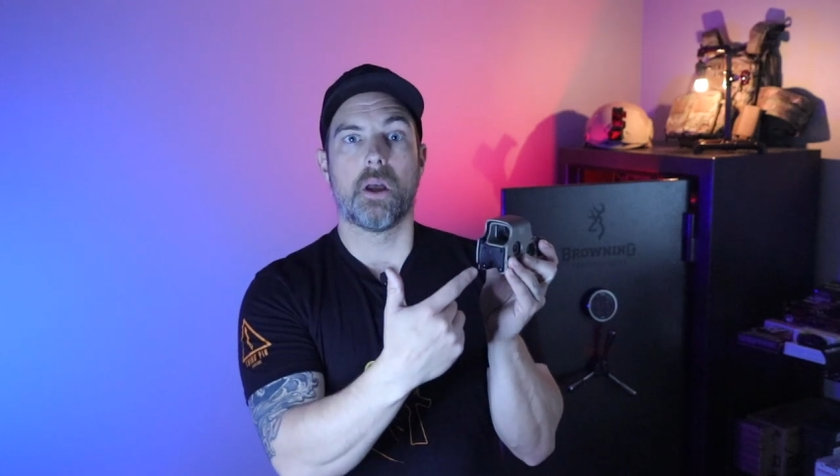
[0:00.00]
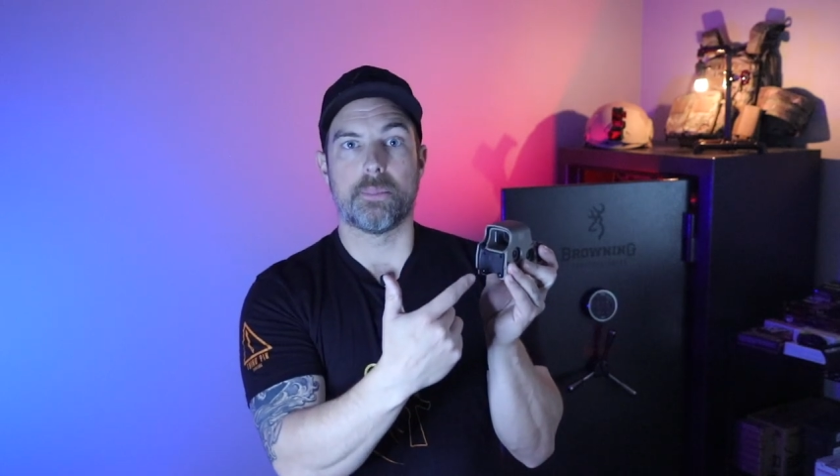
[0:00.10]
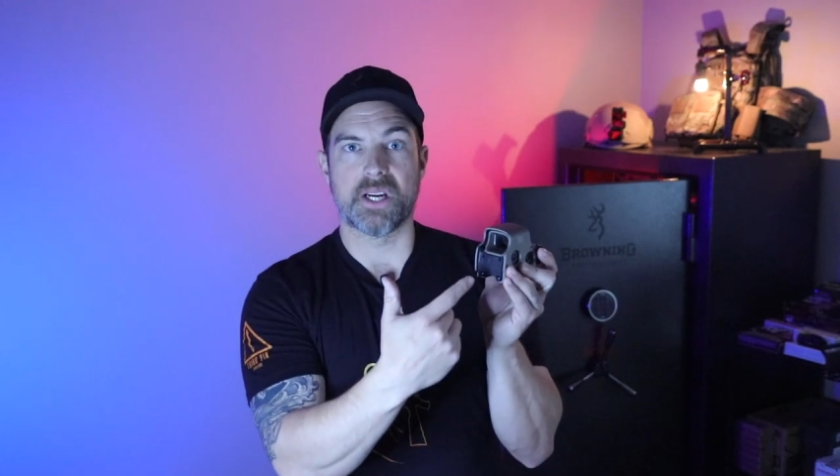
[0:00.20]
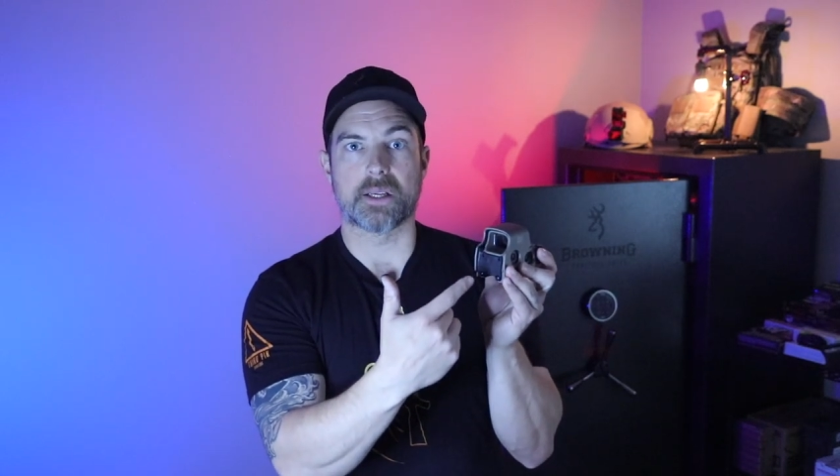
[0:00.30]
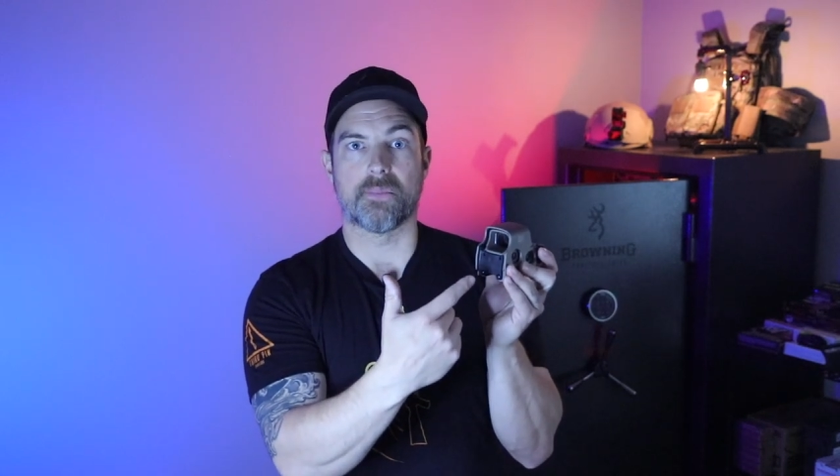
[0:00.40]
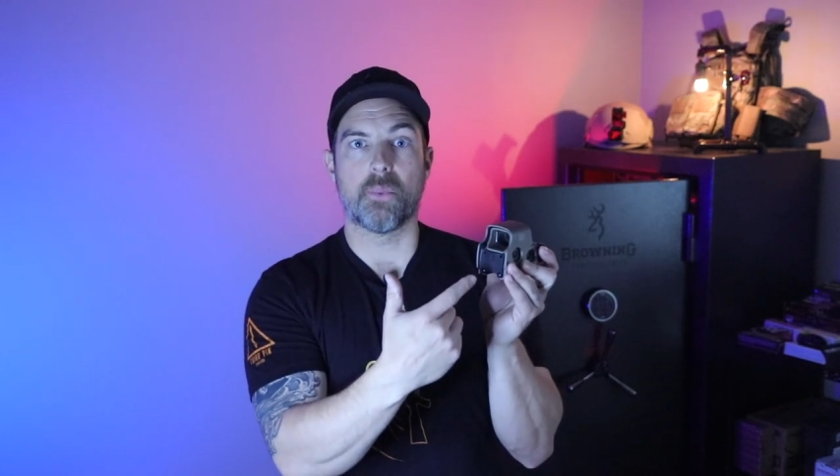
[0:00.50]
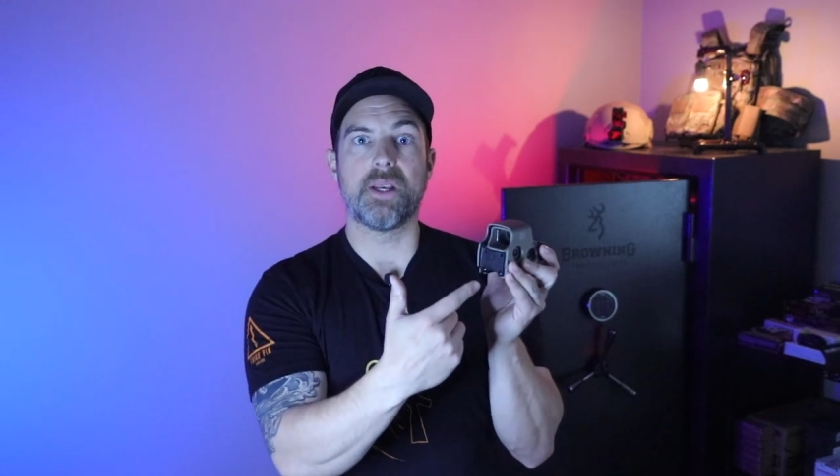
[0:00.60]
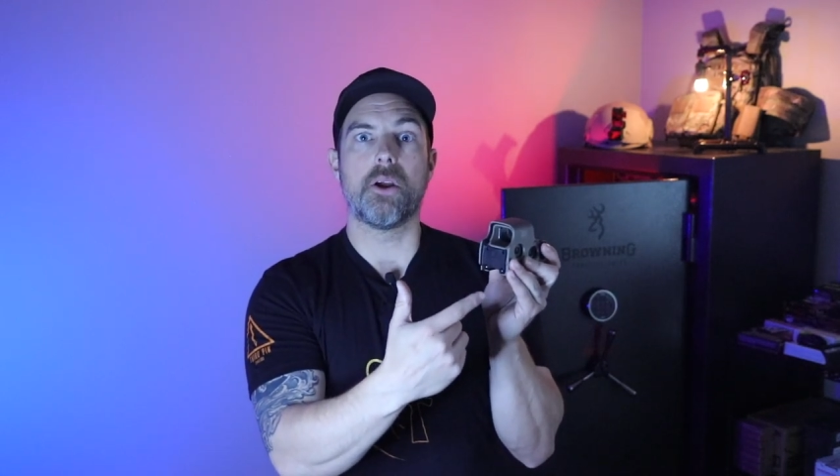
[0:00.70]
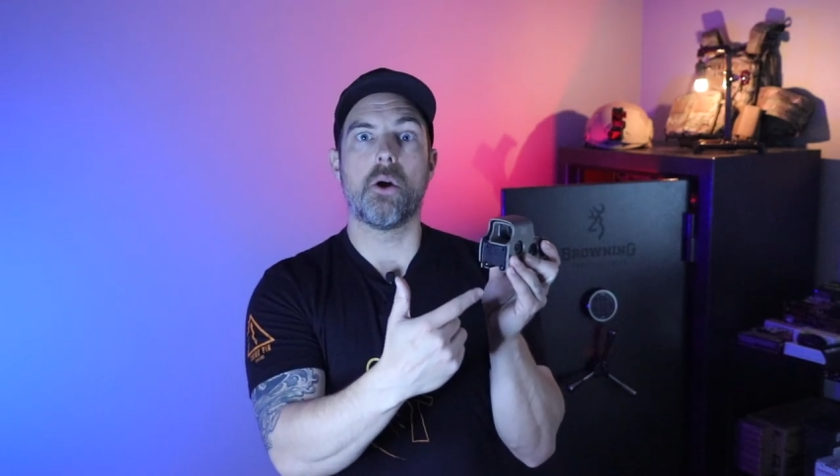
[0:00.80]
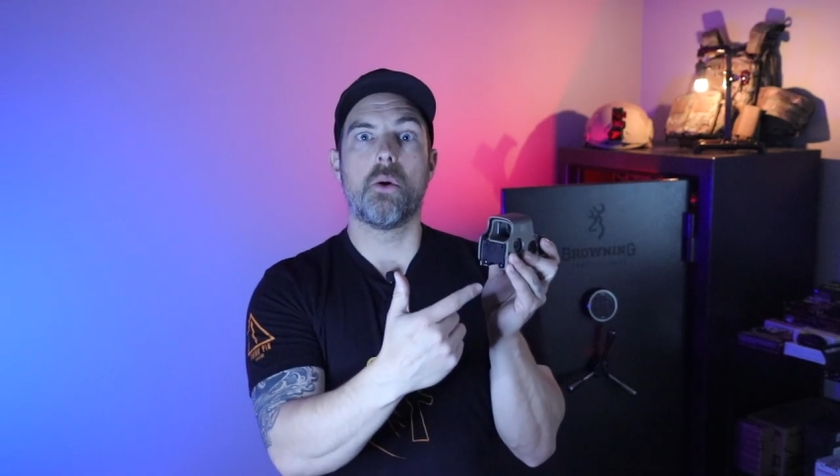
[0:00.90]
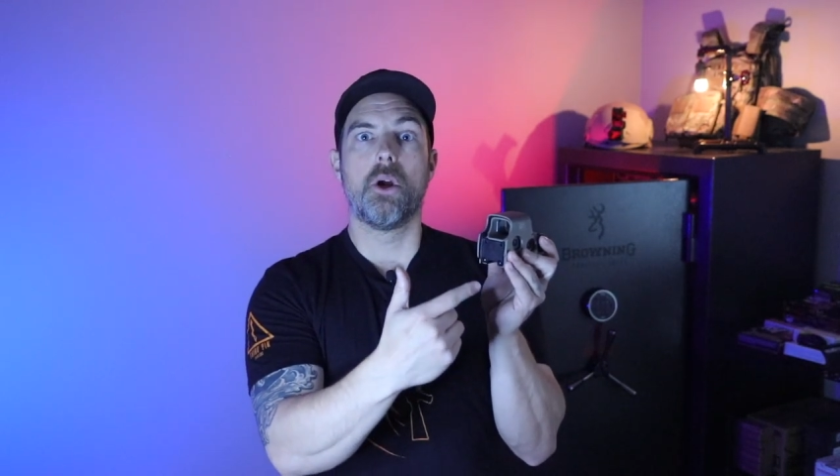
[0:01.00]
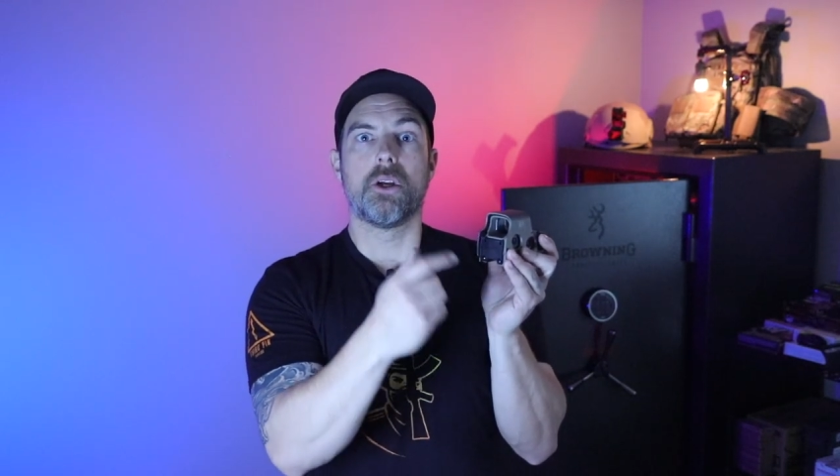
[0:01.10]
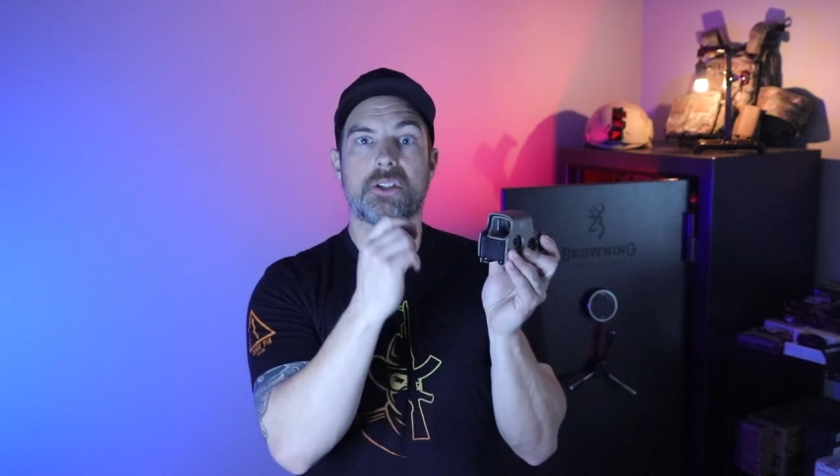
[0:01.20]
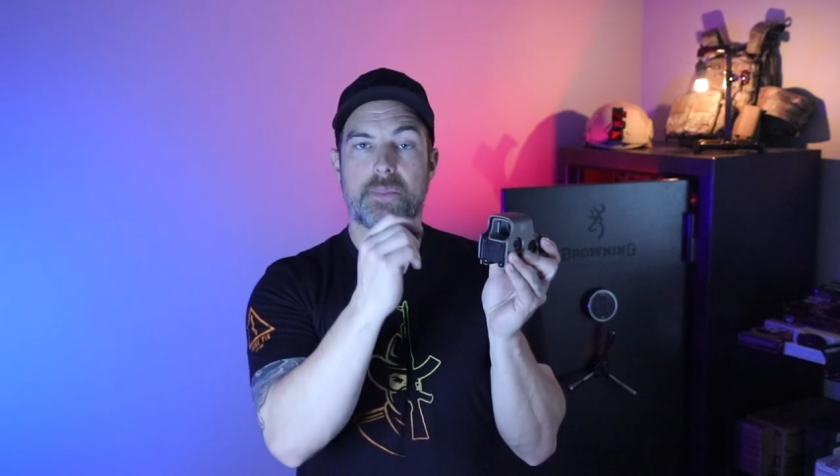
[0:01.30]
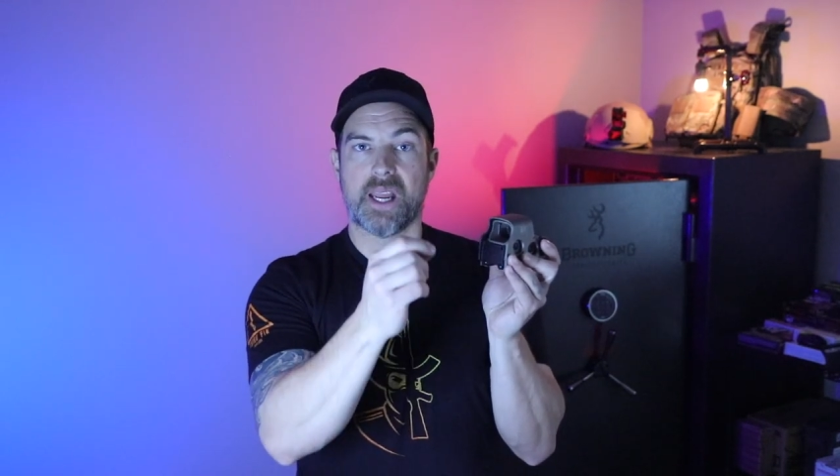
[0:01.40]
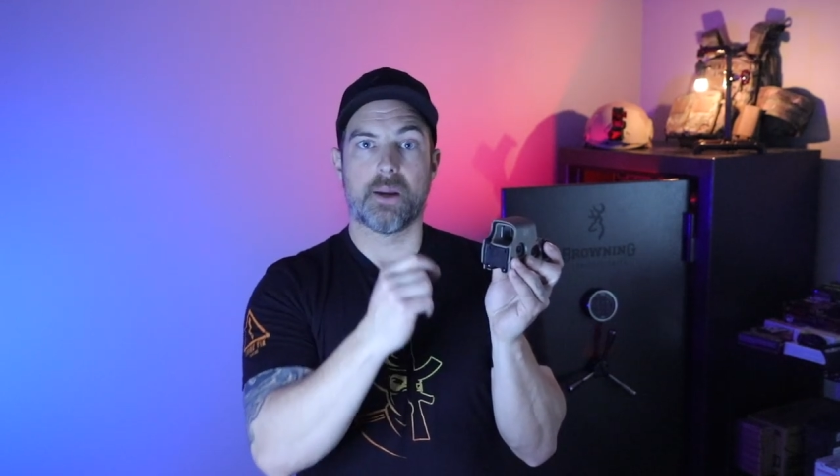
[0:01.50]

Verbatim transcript: objective window to be